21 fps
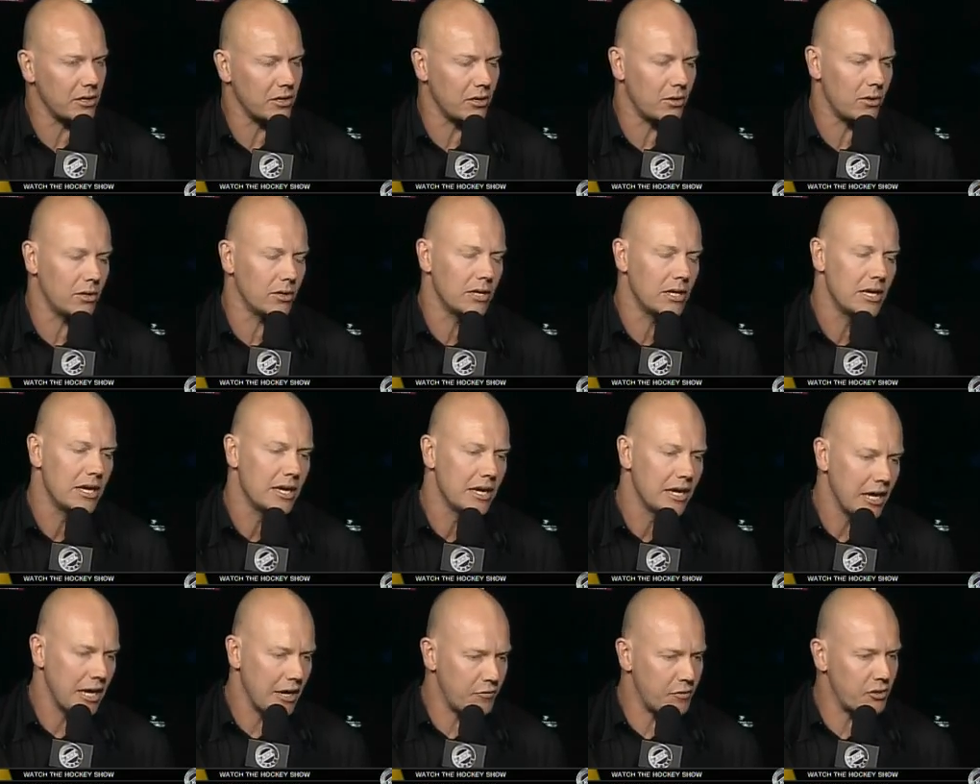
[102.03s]
You know,
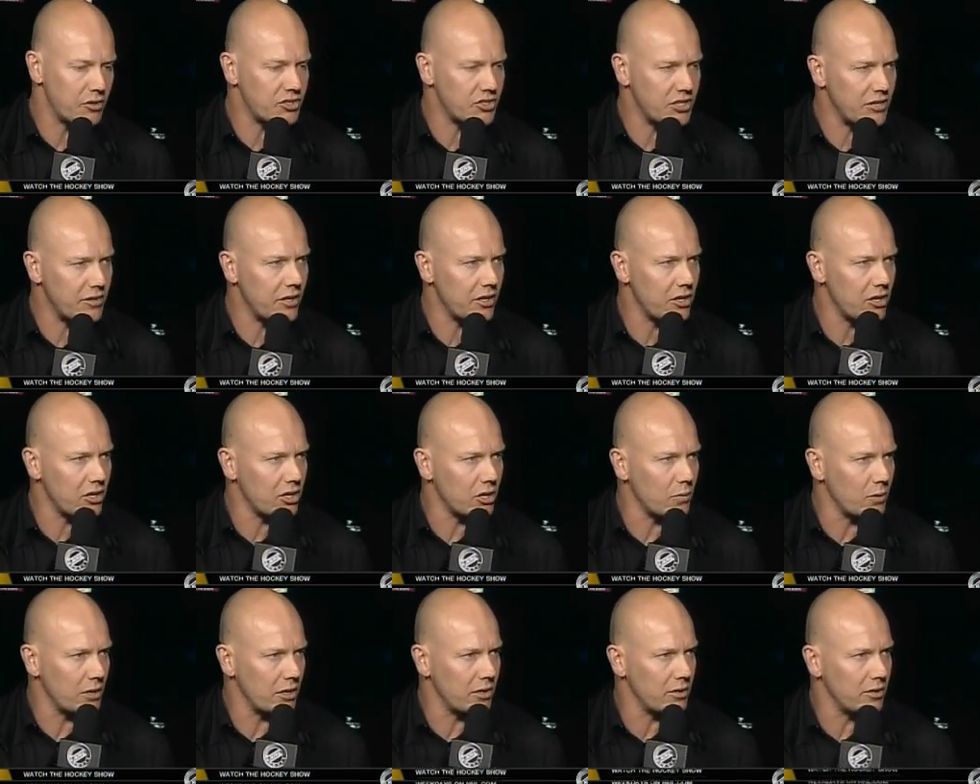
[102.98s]
if you see that you
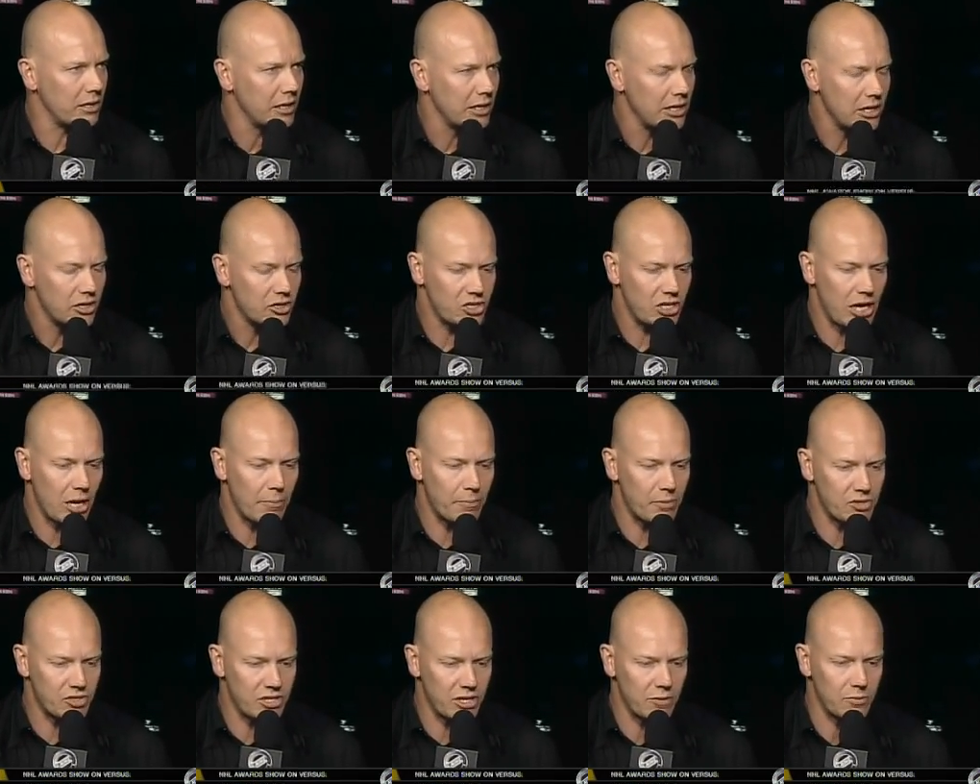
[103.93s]
can win
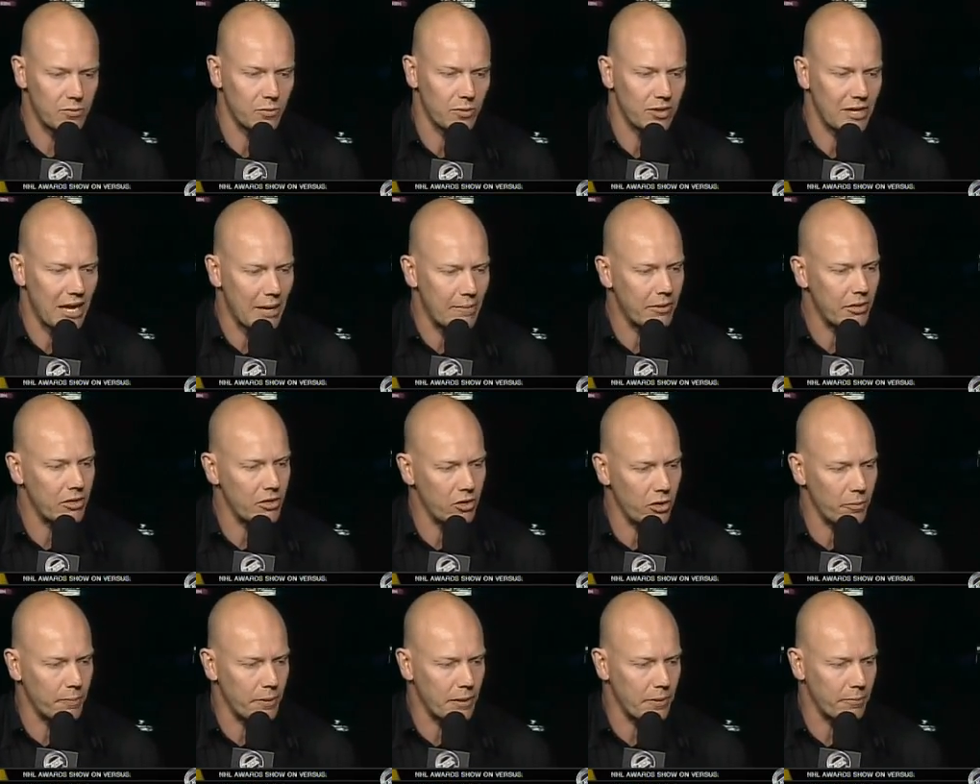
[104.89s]
championship with that many
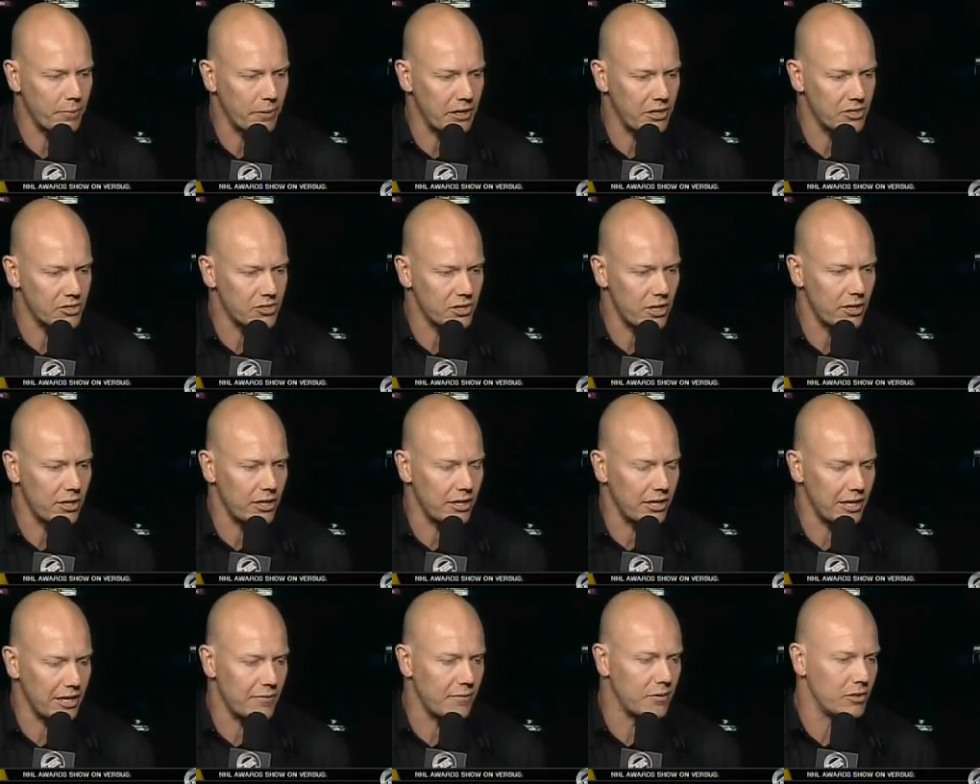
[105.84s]
European players on
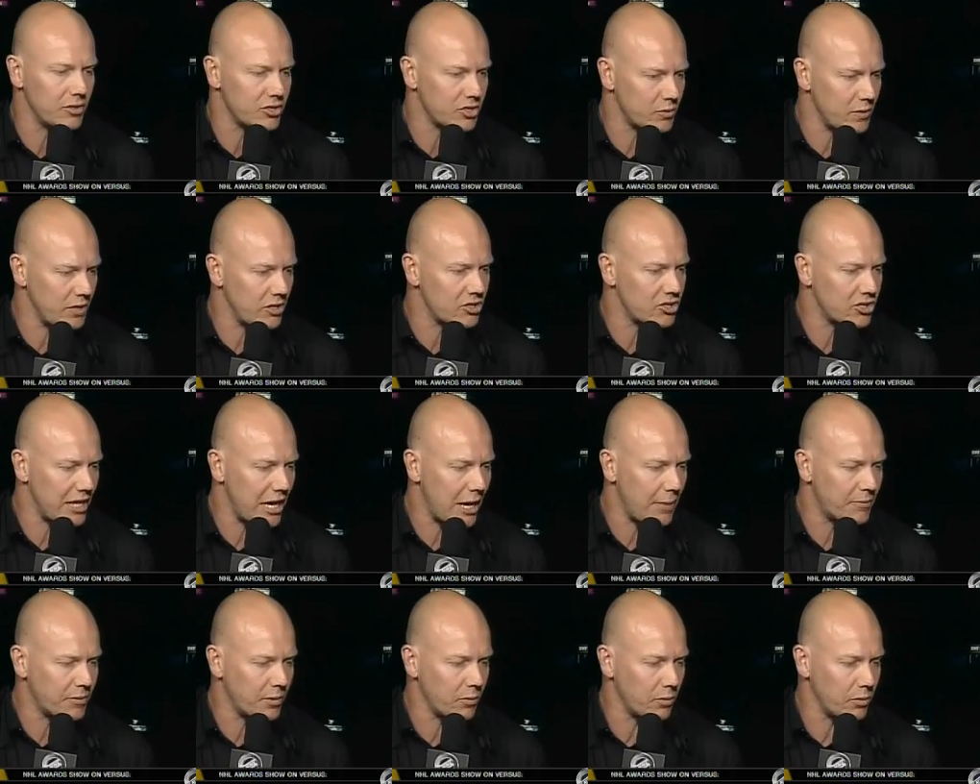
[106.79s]
it, even a Swedish
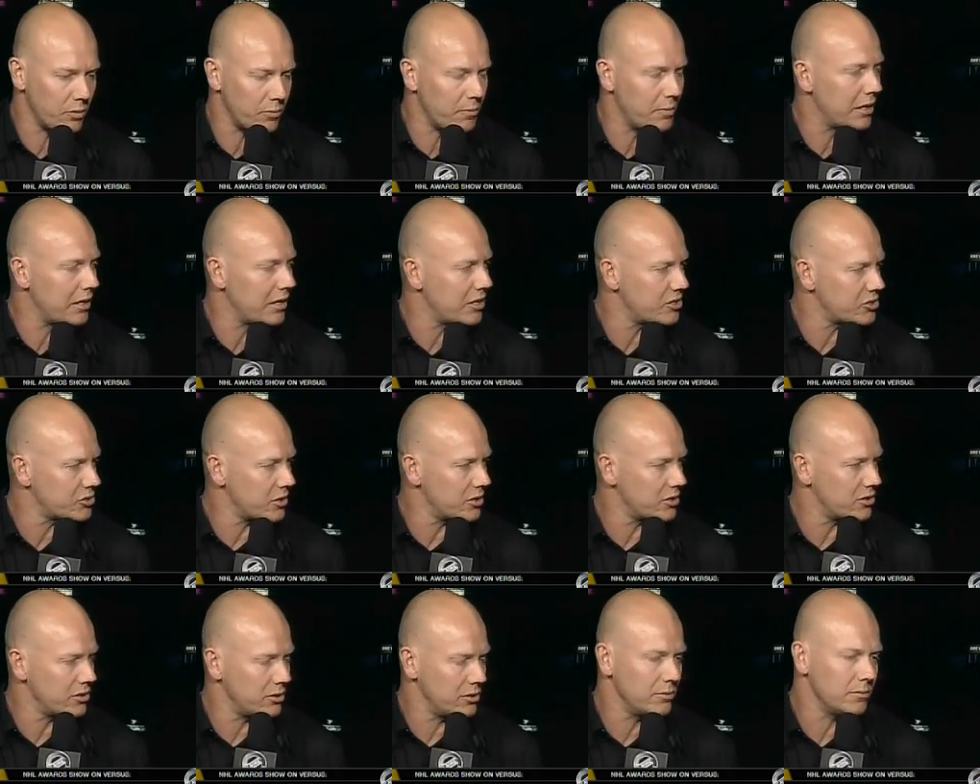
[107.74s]
captain would be
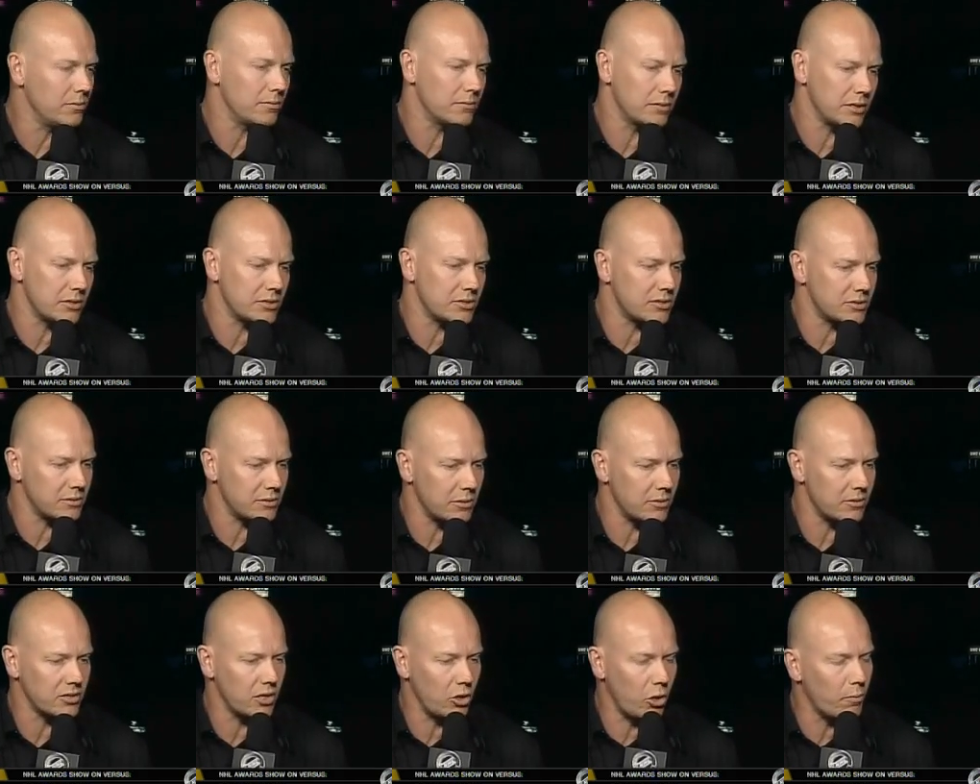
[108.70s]
history too. It's
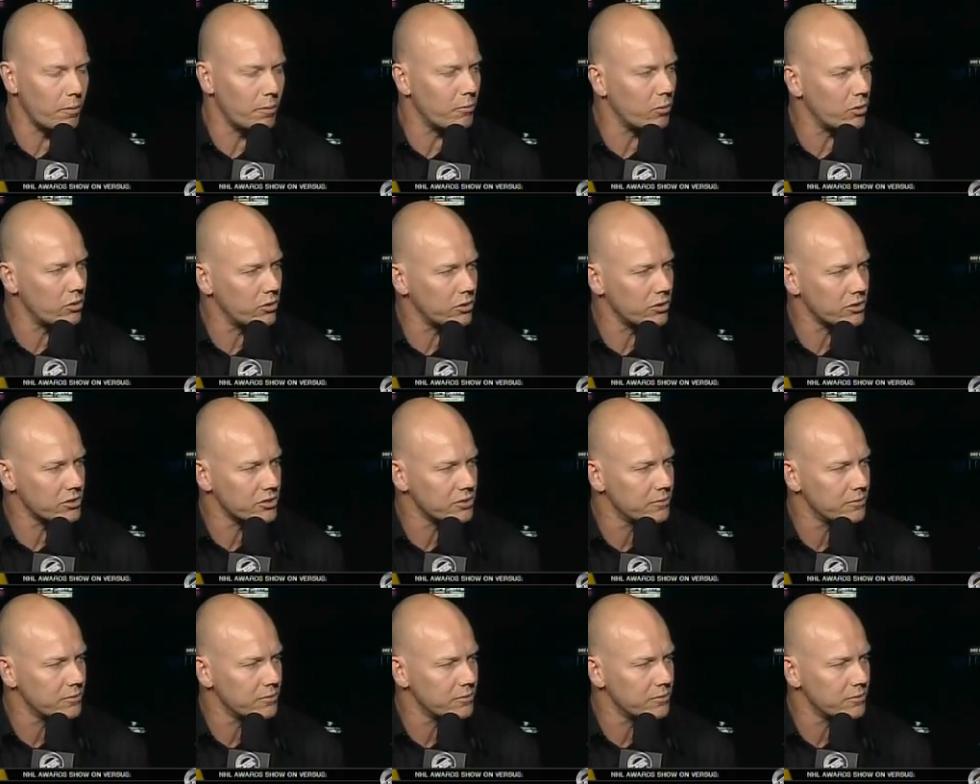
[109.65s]
going to open more doors.